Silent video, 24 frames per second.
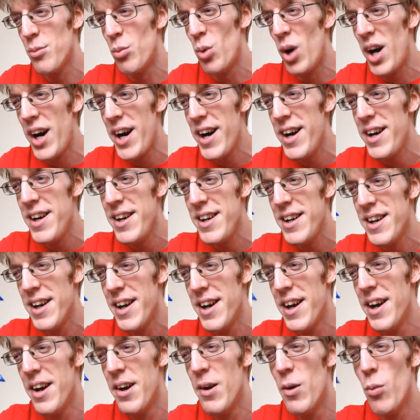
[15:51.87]
Why
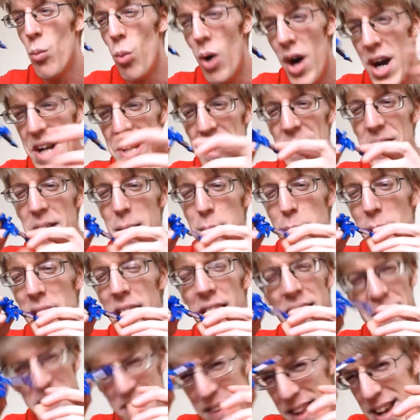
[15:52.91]
did they
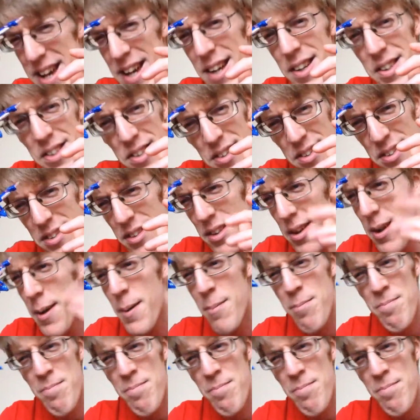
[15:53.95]
pick this?